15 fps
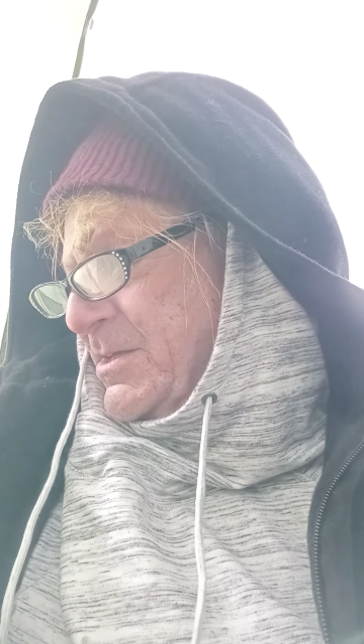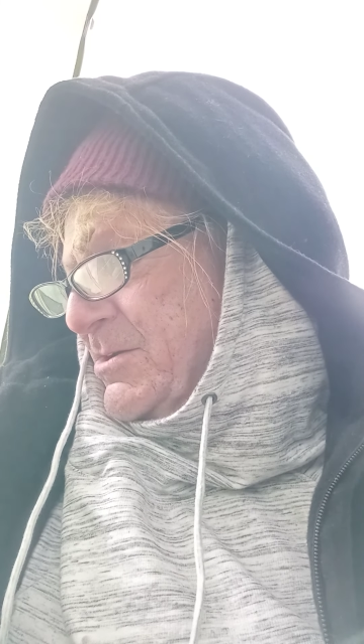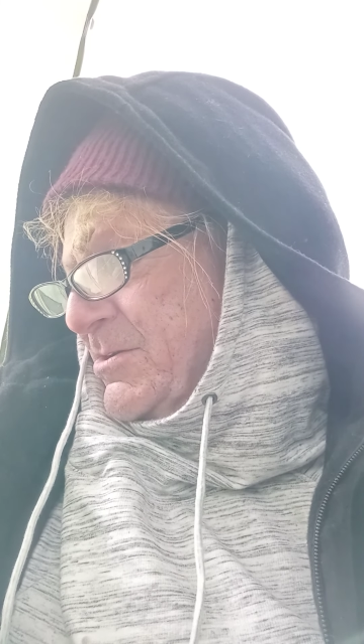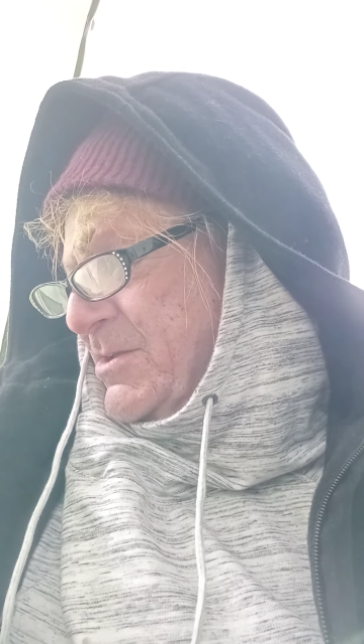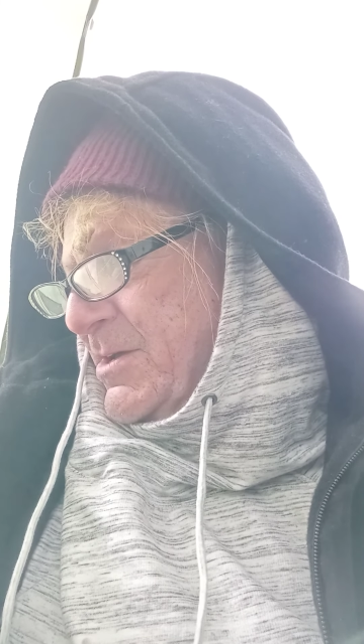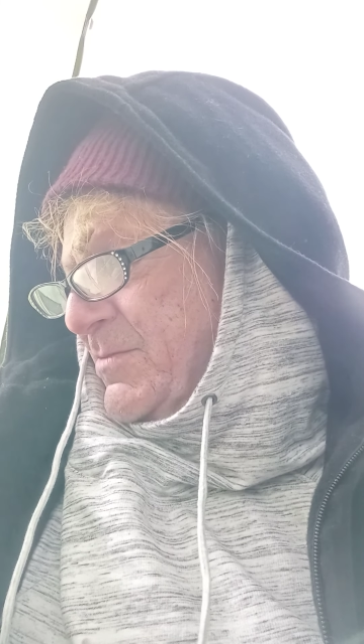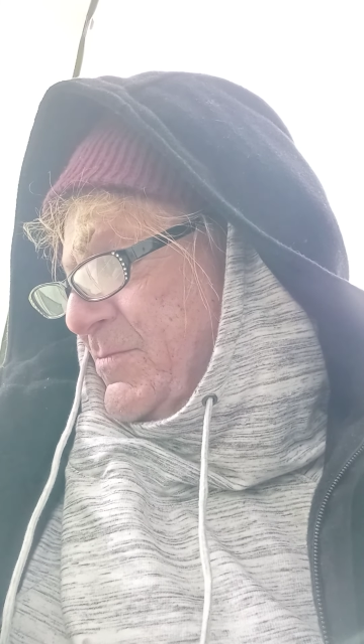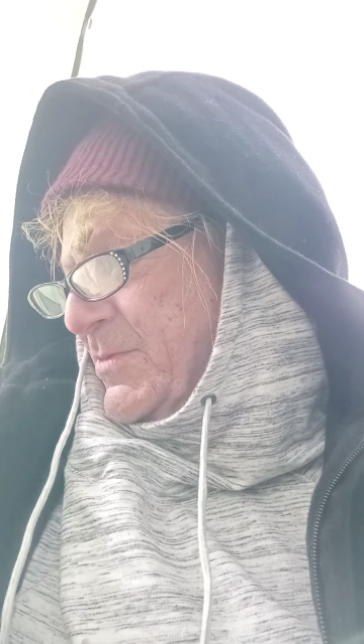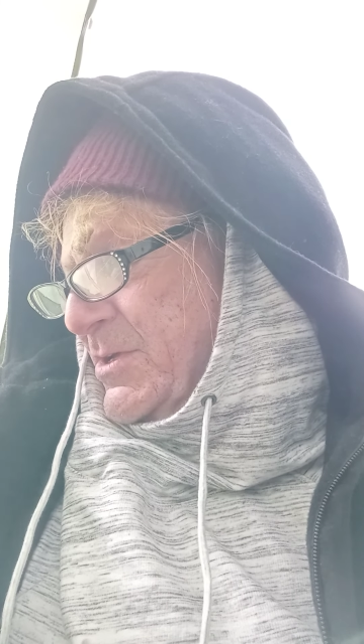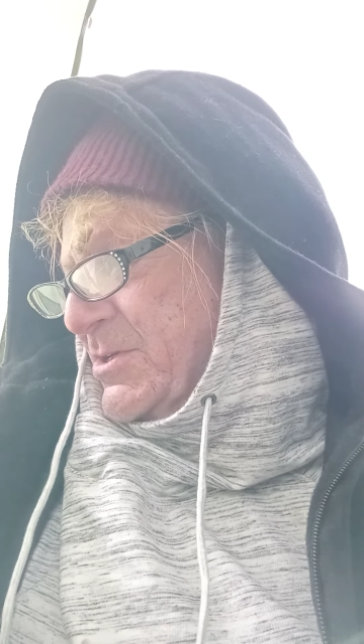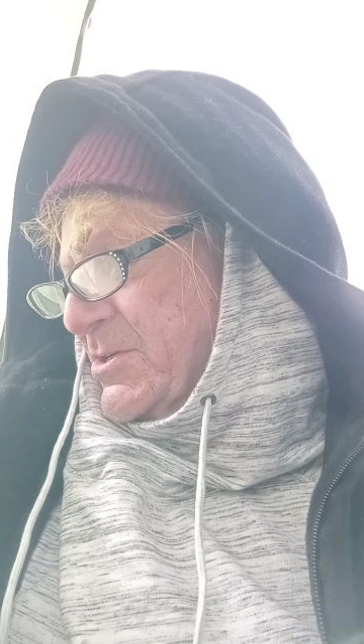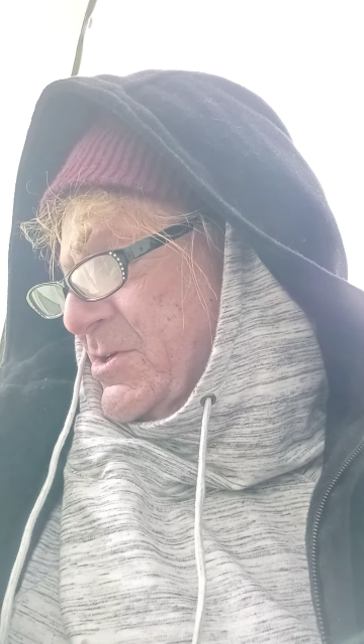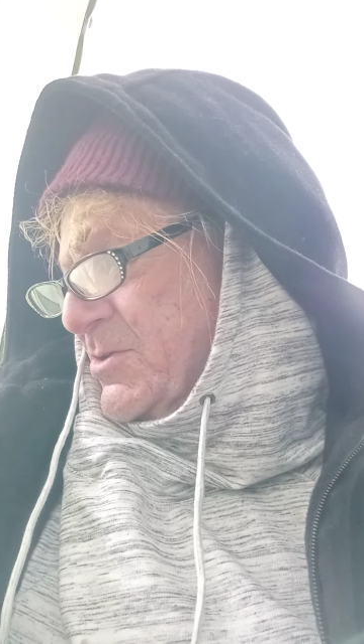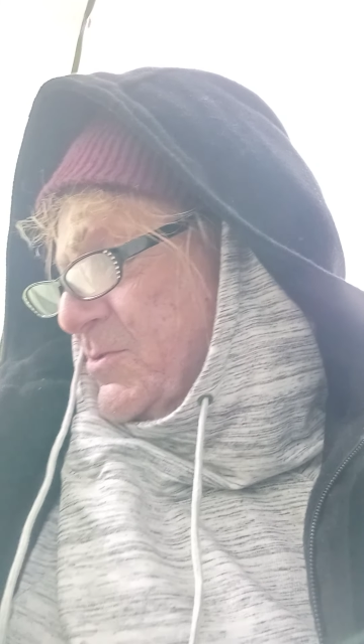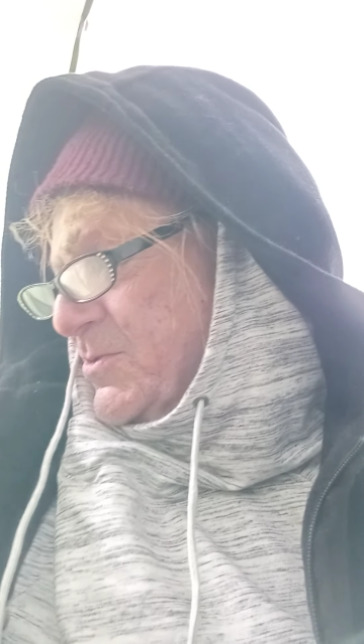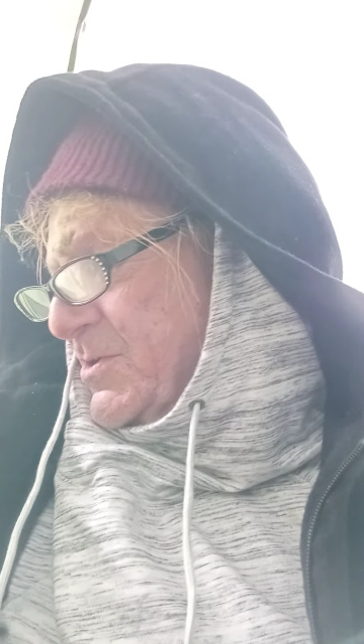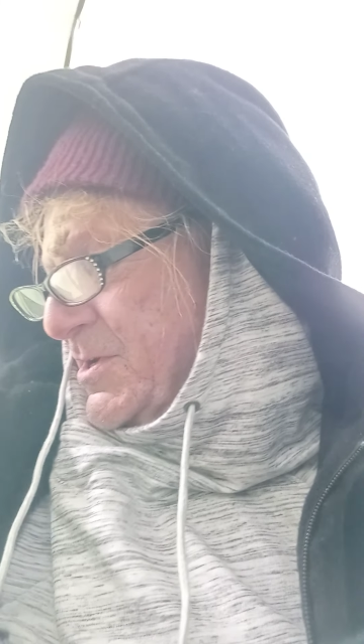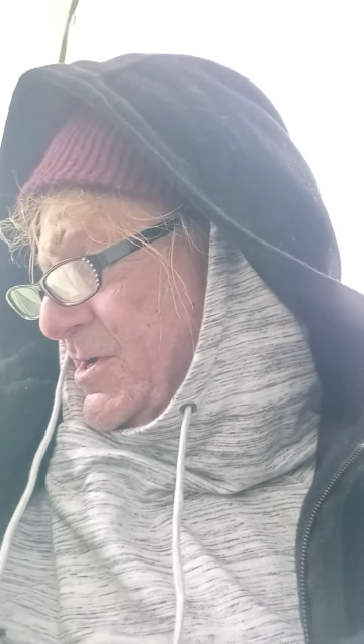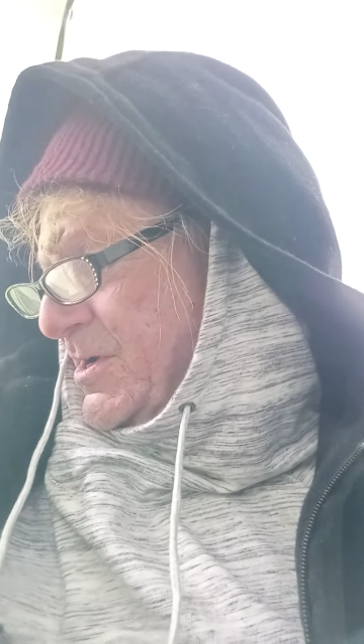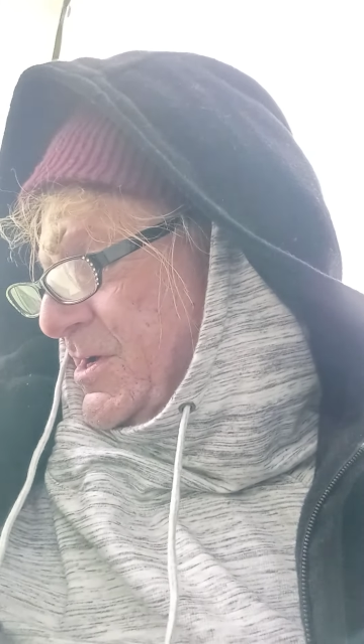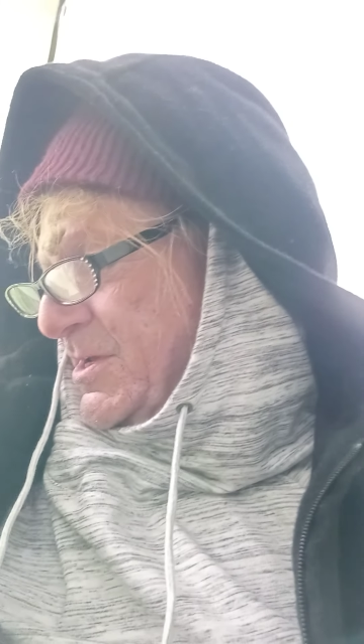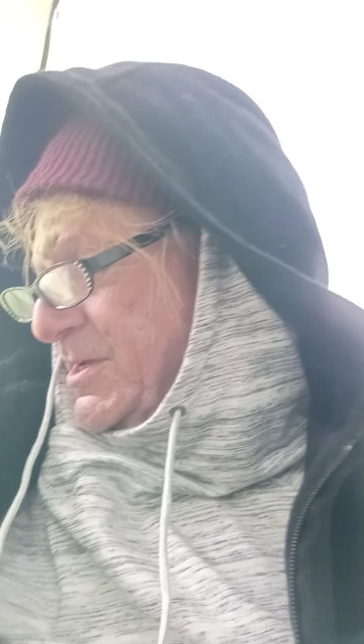Don't have much going
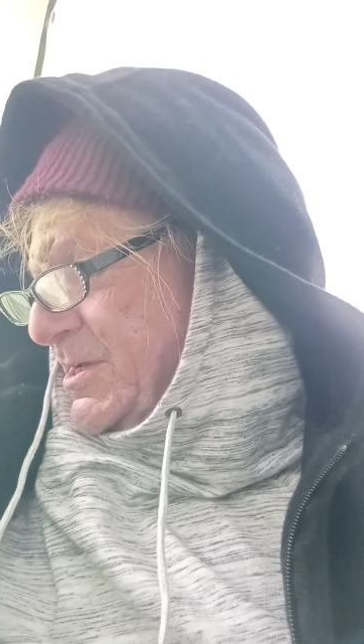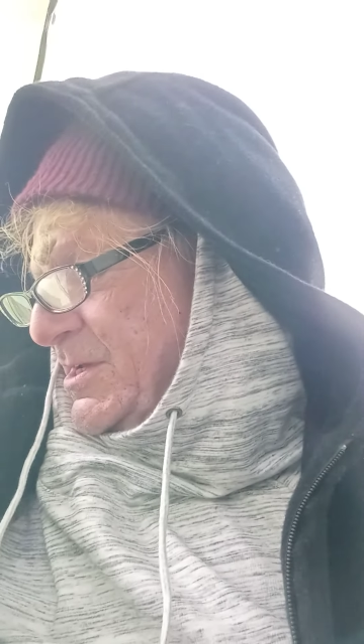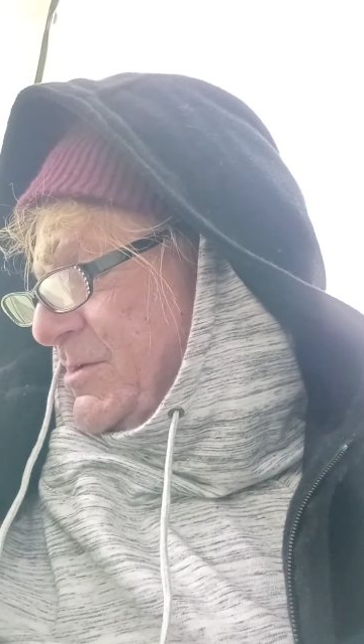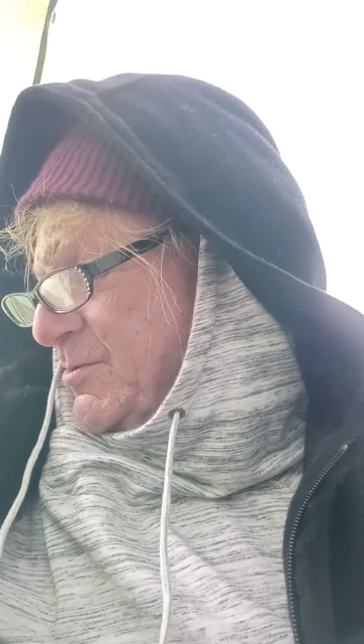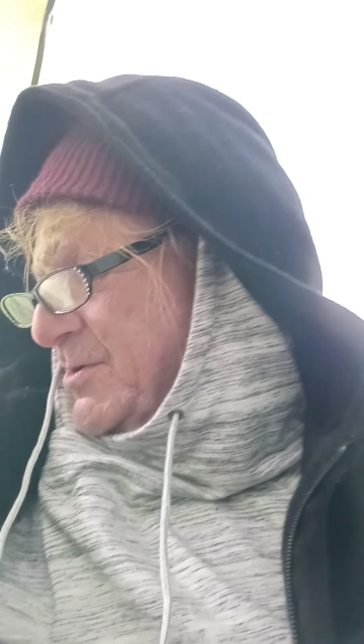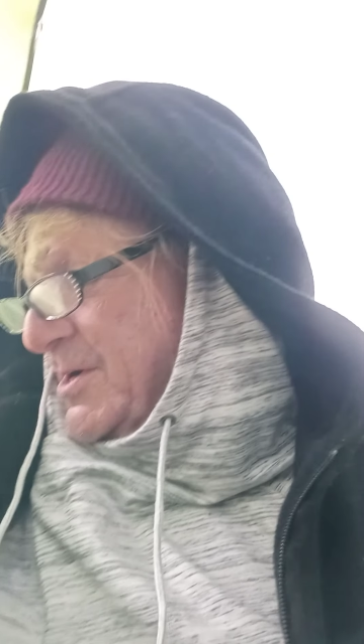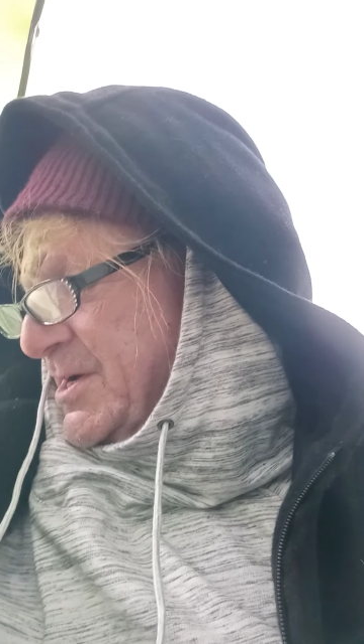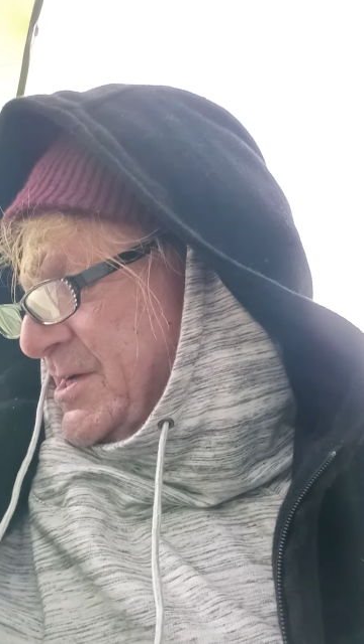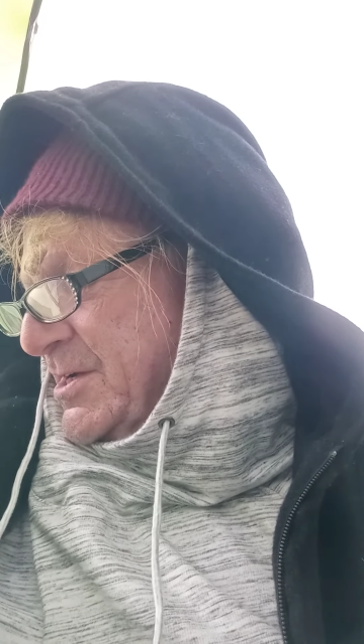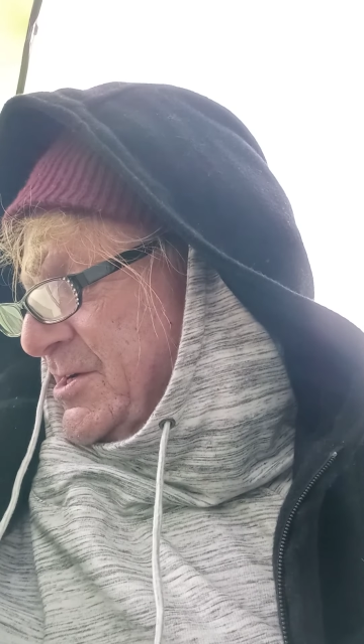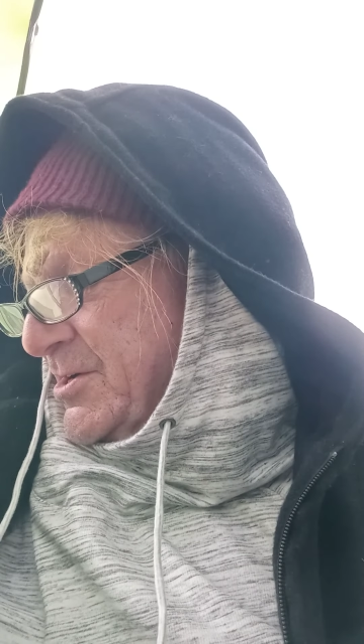on anyway.